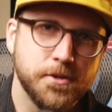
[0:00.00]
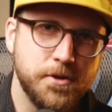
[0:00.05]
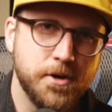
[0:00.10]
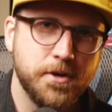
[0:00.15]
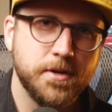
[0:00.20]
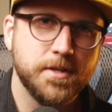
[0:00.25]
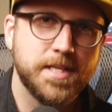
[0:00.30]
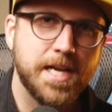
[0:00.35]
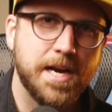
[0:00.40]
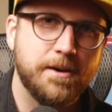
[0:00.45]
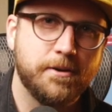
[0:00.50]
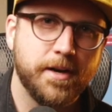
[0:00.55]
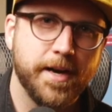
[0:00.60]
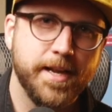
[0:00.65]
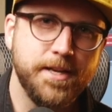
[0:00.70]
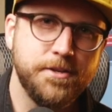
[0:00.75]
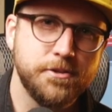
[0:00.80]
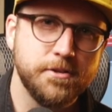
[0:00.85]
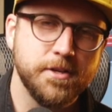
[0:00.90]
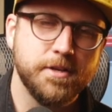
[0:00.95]
notice how our
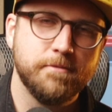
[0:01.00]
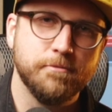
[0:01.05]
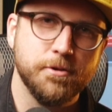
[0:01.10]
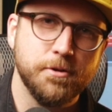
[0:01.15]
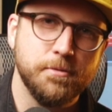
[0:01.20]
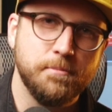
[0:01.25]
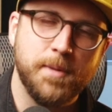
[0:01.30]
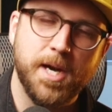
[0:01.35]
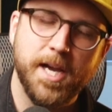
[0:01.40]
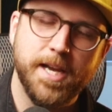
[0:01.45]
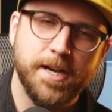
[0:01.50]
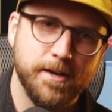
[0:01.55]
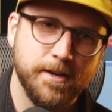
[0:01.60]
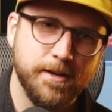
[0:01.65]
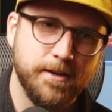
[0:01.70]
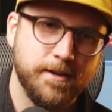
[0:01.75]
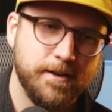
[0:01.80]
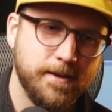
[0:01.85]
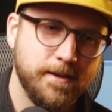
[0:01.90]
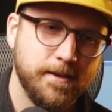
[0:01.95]
A string, root,
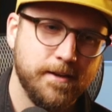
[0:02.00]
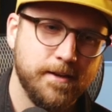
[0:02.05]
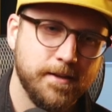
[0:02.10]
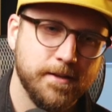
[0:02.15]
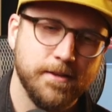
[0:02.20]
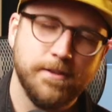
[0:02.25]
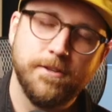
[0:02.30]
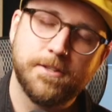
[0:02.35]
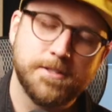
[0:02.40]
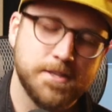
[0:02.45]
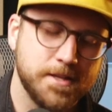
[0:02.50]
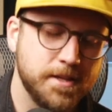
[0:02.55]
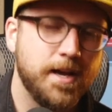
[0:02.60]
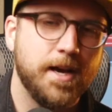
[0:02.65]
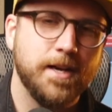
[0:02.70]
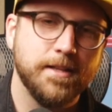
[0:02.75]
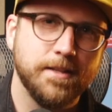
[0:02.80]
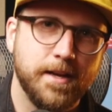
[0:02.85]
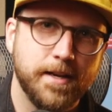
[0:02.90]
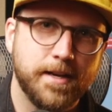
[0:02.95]
minor looks a
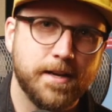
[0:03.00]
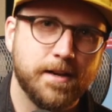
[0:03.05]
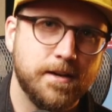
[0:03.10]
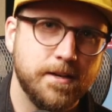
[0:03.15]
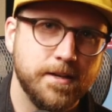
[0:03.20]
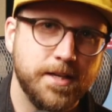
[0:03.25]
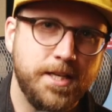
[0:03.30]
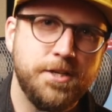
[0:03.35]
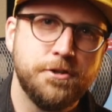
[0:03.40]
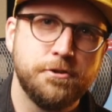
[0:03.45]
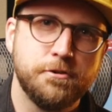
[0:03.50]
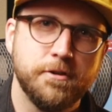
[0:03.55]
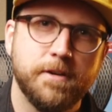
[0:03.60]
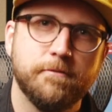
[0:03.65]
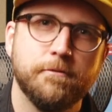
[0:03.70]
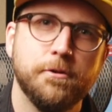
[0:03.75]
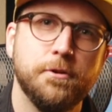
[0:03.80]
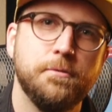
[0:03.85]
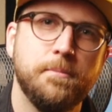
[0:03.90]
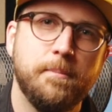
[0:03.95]
lot like our E
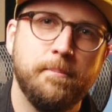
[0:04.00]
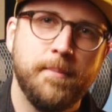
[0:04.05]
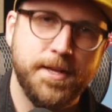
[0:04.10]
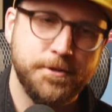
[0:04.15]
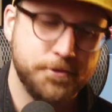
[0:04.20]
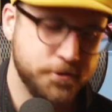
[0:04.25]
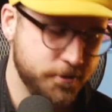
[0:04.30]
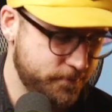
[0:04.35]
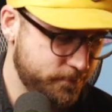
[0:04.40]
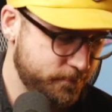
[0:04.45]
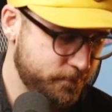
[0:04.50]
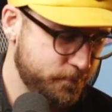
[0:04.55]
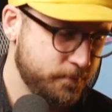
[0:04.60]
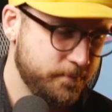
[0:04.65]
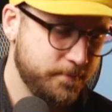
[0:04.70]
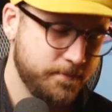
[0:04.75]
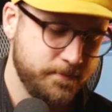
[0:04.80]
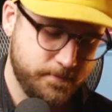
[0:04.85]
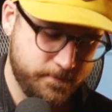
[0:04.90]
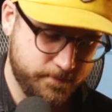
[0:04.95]
string, root, major.
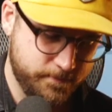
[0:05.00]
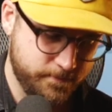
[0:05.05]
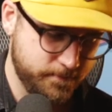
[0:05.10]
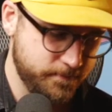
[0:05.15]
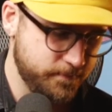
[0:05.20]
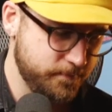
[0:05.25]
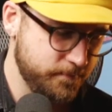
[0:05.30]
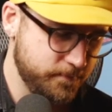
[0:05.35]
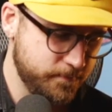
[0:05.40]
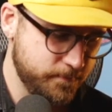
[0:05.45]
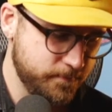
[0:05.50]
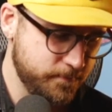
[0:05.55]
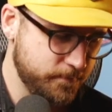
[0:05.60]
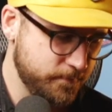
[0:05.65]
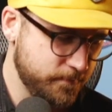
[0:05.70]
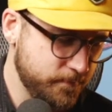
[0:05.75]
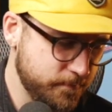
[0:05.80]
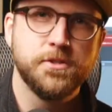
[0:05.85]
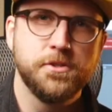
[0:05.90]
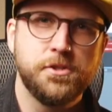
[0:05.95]

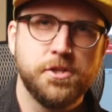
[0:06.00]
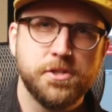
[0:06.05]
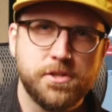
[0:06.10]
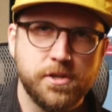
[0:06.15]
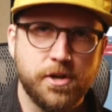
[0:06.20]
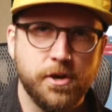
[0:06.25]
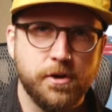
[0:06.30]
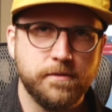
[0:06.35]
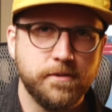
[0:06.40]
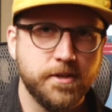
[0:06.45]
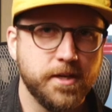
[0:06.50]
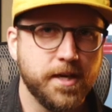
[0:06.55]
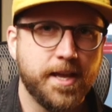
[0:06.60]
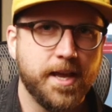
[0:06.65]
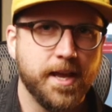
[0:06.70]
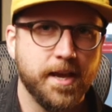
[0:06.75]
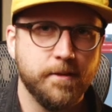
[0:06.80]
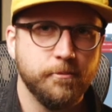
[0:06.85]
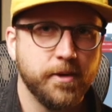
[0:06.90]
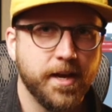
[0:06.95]
So just to go over it
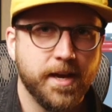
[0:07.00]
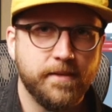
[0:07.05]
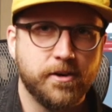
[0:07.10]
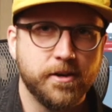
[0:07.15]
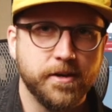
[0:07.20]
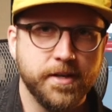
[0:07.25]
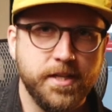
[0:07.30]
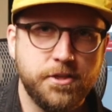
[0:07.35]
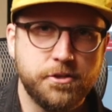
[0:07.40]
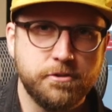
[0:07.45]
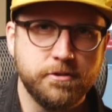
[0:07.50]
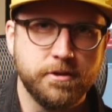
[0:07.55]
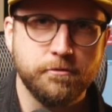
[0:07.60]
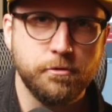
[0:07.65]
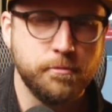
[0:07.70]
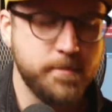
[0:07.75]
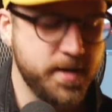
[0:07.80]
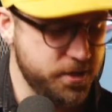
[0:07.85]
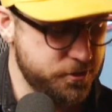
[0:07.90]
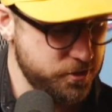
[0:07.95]
again, we have our E string,
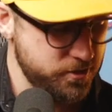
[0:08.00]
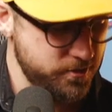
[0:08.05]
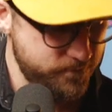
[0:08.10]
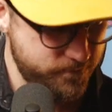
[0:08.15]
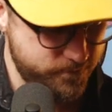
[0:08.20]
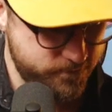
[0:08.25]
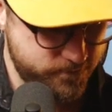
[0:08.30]
root, major.